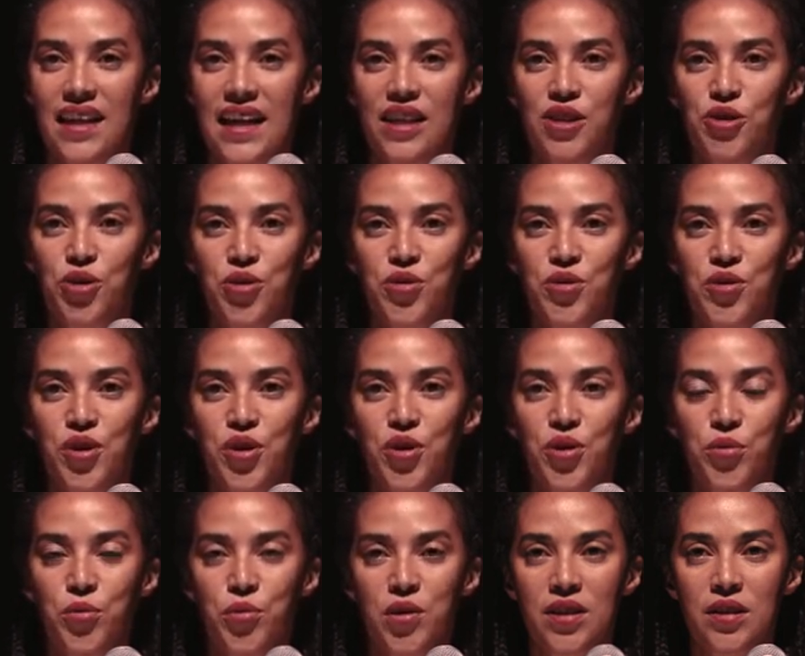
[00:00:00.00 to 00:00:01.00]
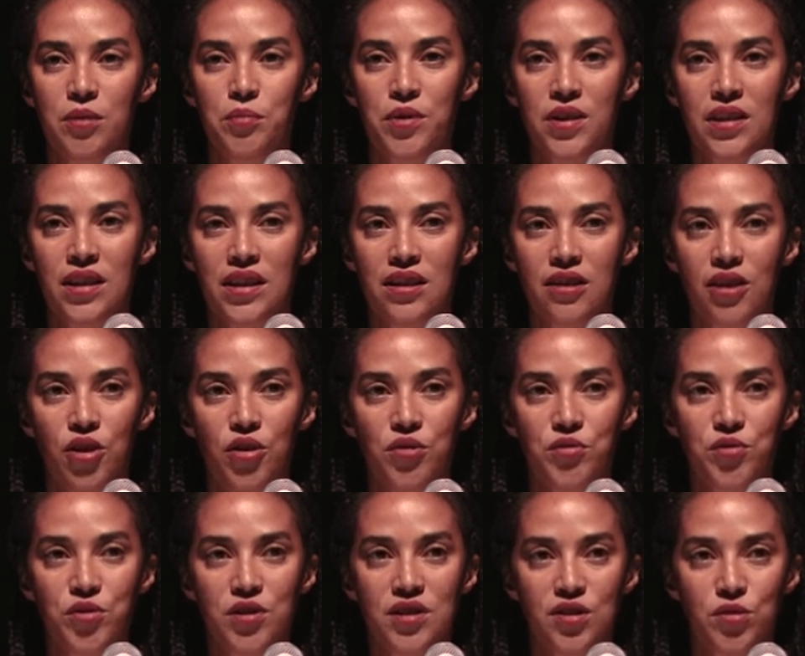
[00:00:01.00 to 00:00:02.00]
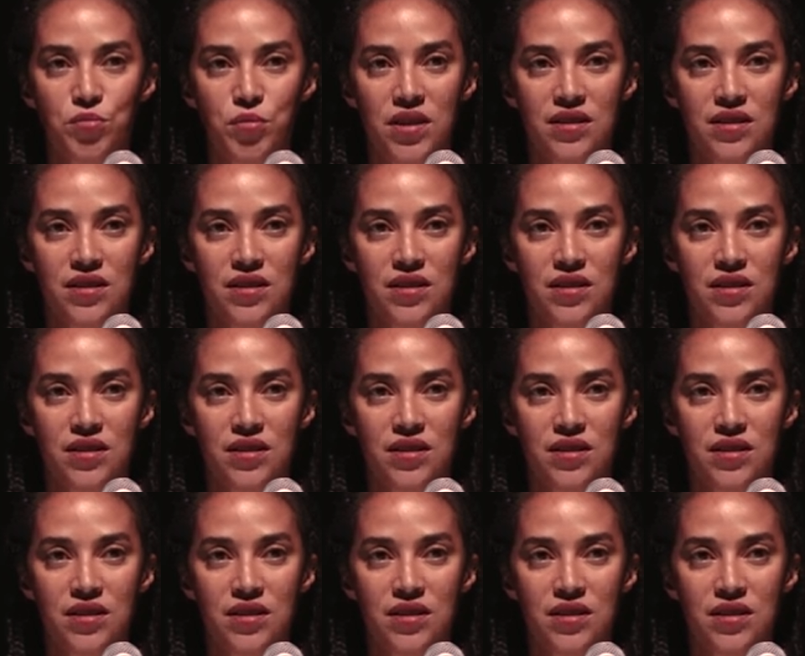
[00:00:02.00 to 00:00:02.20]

and don't know what the Berlin Conference